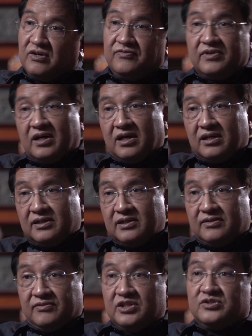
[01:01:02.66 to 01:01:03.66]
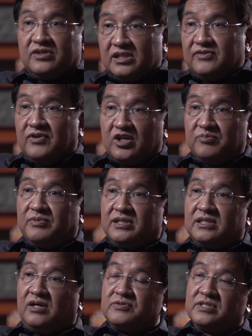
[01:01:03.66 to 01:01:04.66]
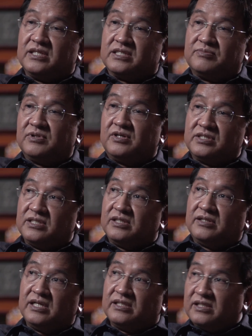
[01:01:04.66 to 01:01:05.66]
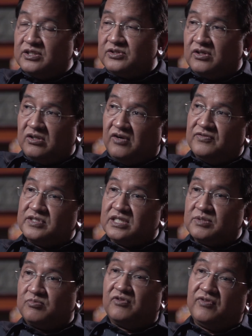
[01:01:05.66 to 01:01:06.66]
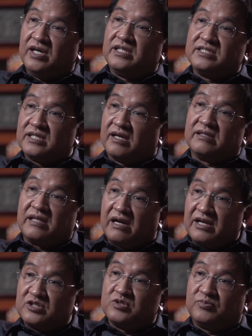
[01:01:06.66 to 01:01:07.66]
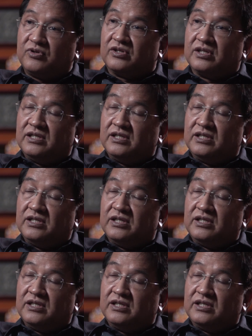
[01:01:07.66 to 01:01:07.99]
of the regional development councils, because the NEDA regional officers provide the secretariat support.